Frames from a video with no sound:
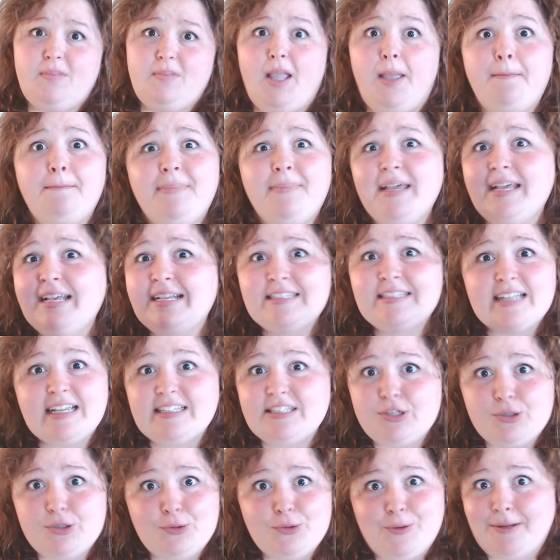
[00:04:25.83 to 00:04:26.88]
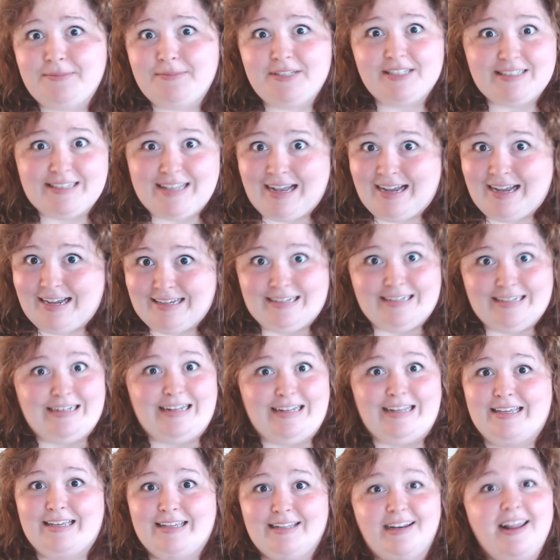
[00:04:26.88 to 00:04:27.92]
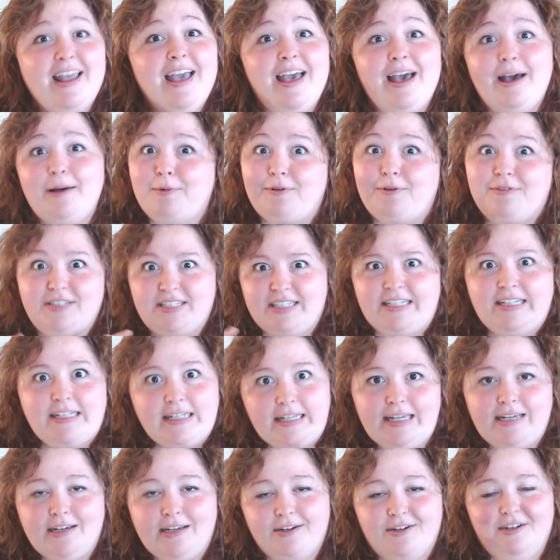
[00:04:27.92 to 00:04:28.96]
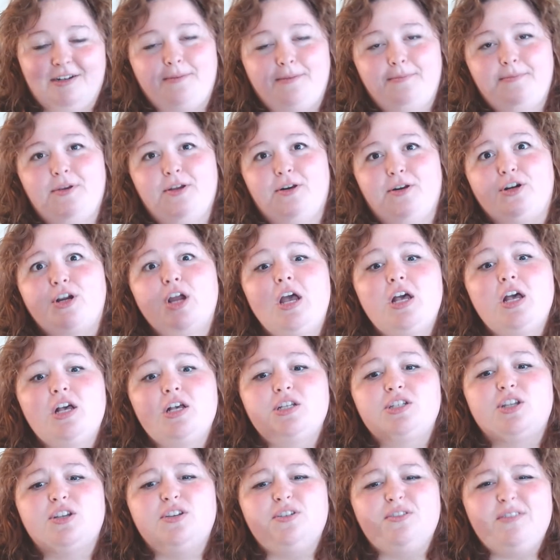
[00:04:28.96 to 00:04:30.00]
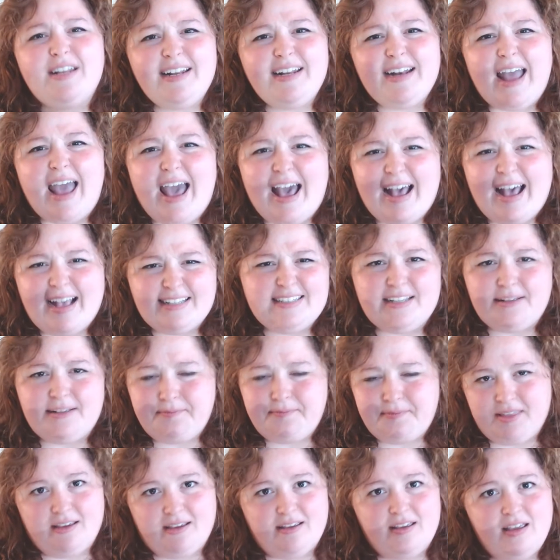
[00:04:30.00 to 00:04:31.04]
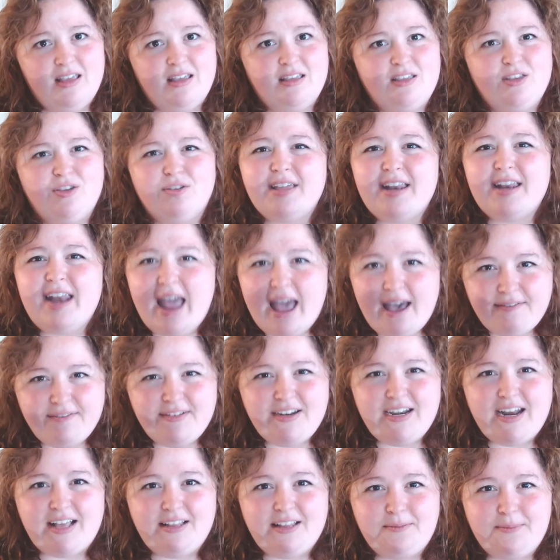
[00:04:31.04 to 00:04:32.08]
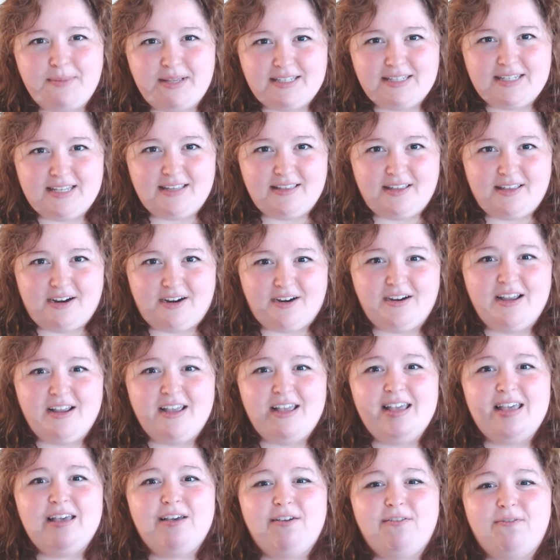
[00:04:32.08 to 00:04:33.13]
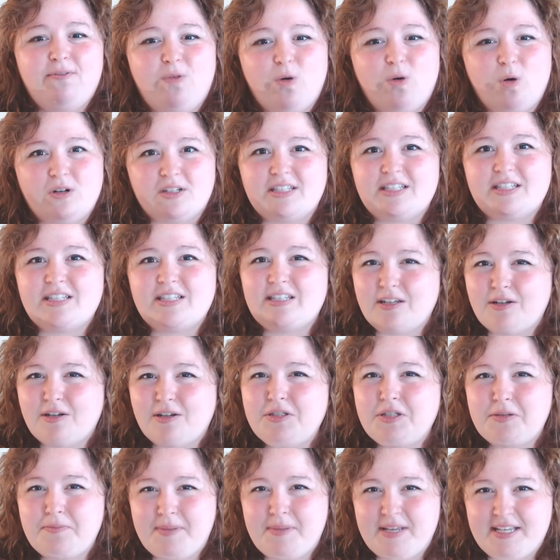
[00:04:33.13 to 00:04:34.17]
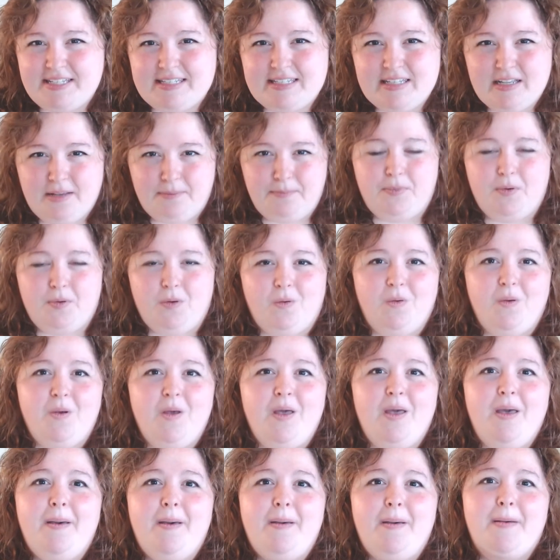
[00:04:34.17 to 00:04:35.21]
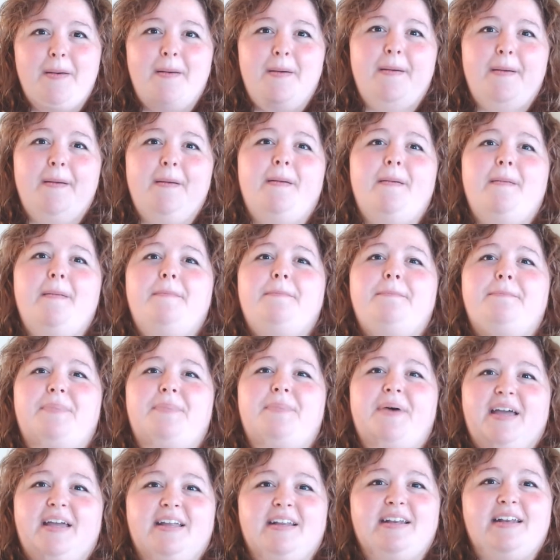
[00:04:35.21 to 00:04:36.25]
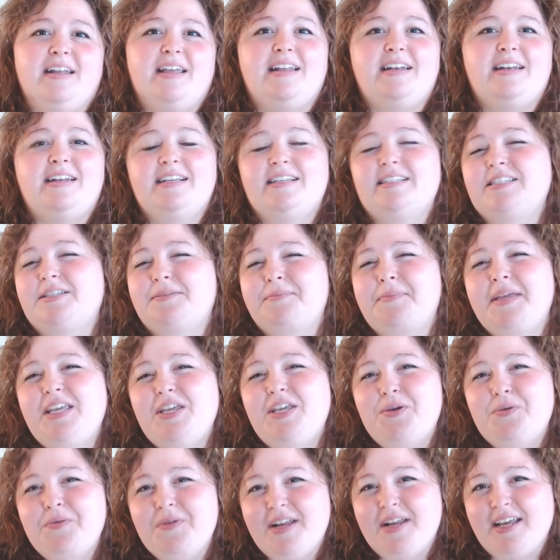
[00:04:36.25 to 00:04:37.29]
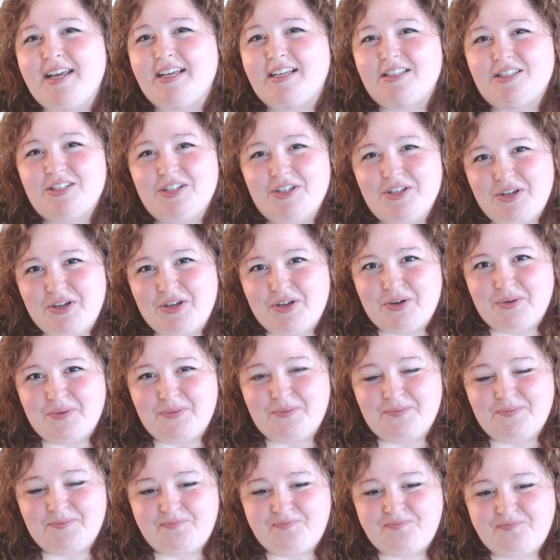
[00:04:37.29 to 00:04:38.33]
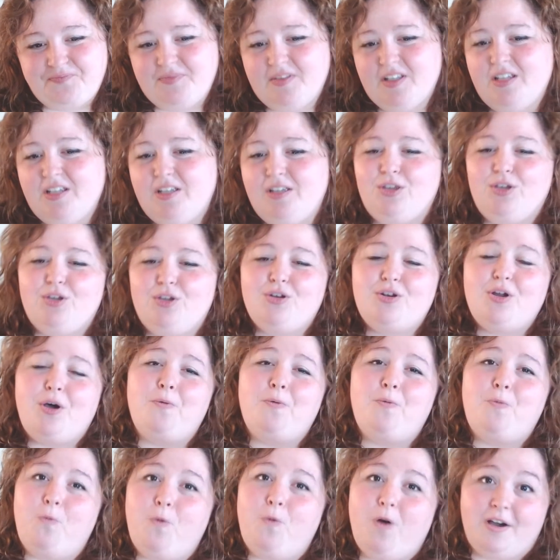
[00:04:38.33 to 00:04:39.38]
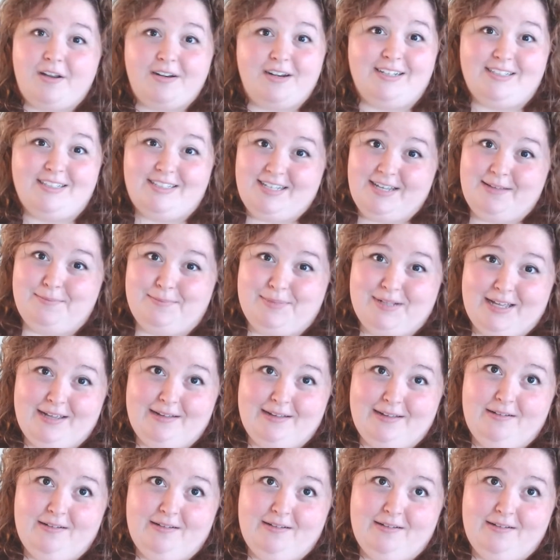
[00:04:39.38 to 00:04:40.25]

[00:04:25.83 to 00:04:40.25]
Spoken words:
because I do web design and I'm always clicking on a computer. So you need to add something. You can have an element in there for it still to be simple, but it needs to be unique to you. You don't want a template.